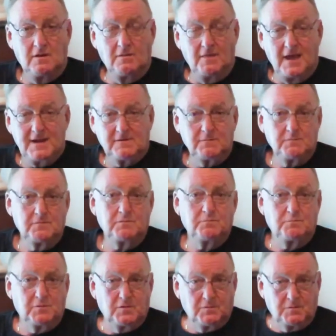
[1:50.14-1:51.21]
That
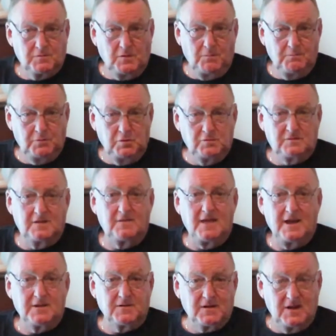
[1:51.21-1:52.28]
computer,
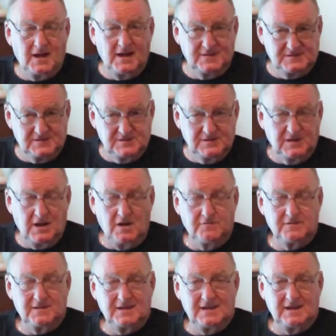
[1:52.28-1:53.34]
that client sitting
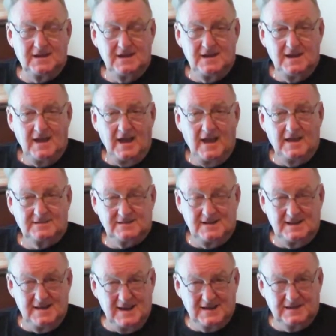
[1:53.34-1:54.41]
over there, has
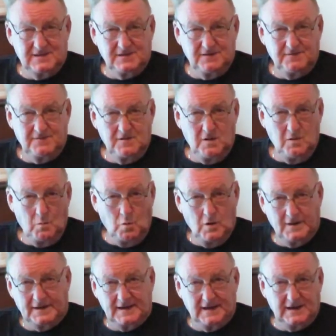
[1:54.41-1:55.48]
a negative
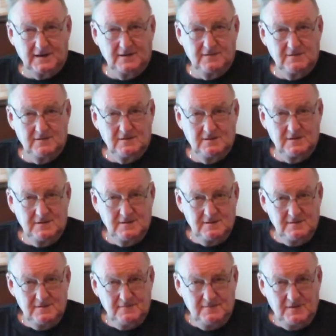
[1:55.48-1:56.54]
working
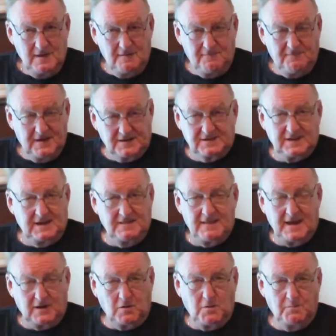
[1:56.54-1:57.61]
effect in
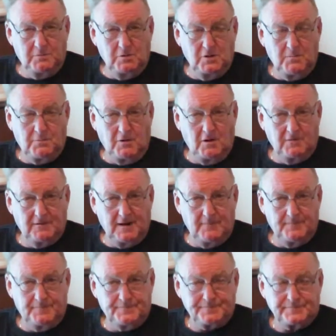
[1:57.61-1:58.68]
that computer
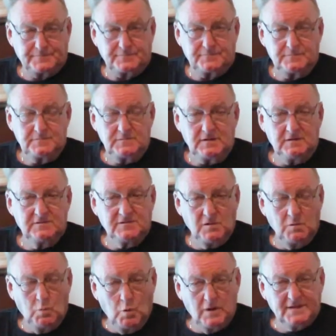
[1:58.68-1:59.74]
program.
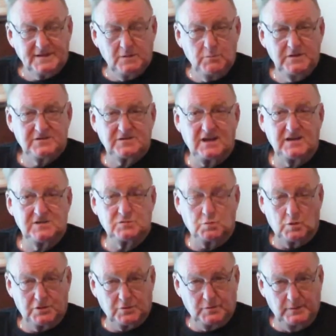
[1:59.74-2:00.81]
So what can we change?
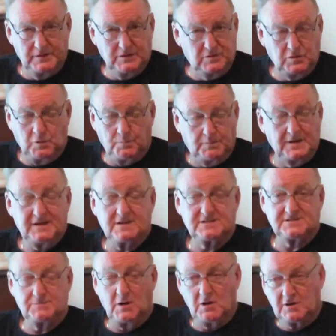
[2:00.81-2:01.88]
What can we do? Be it a
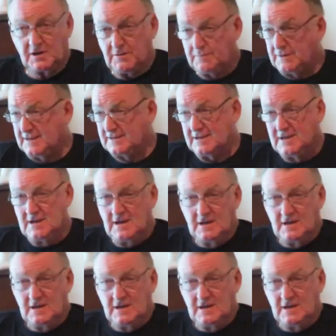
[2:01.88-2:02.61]
smoker, be it